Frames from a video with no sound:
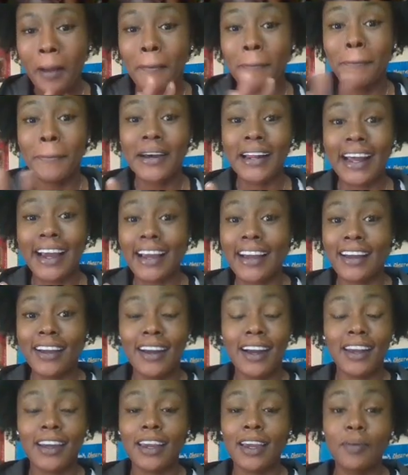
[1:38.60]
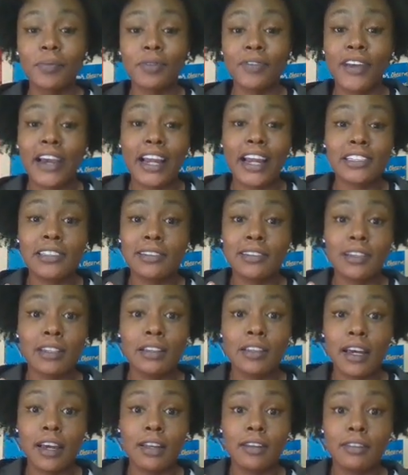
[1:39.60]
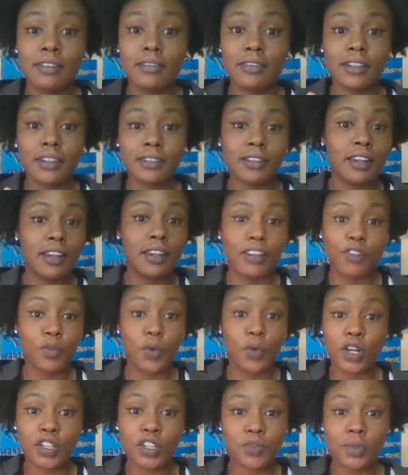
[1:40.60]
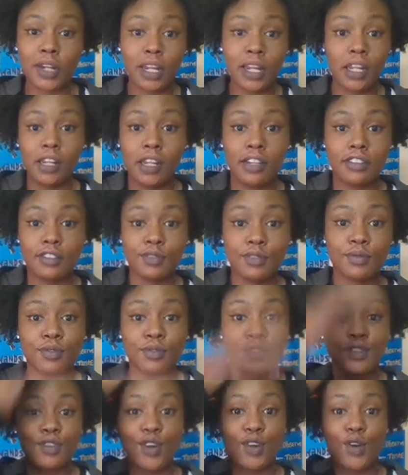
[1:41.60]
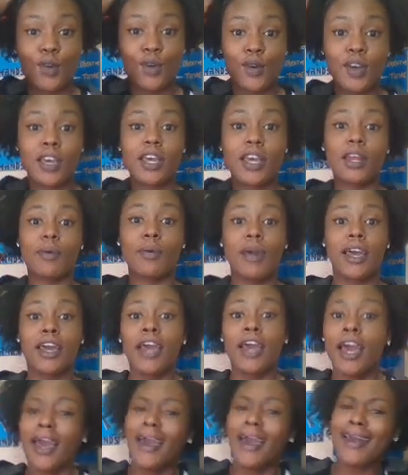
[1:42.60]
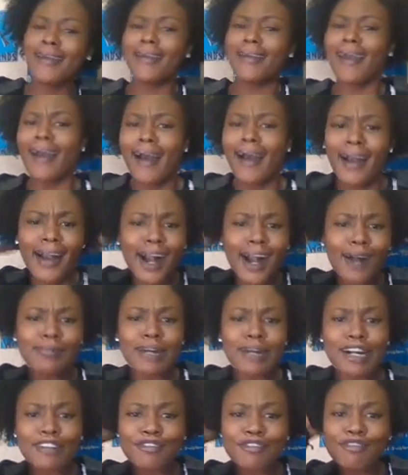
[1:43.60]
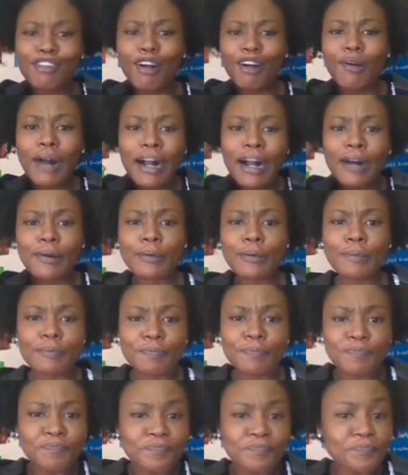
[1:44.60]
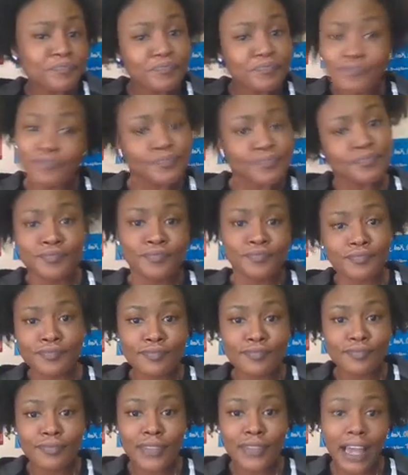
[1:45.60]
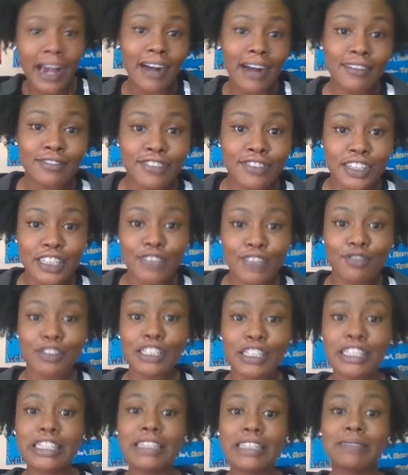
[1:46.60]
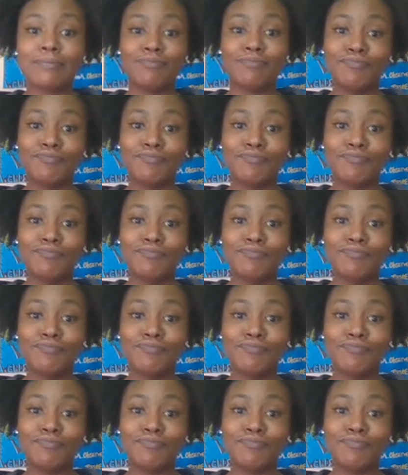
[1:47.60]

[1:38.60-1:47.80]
but I can't believe I actually did that, because it never works for me. So, anyway, yeah, I got my fro out. I'm feeling really,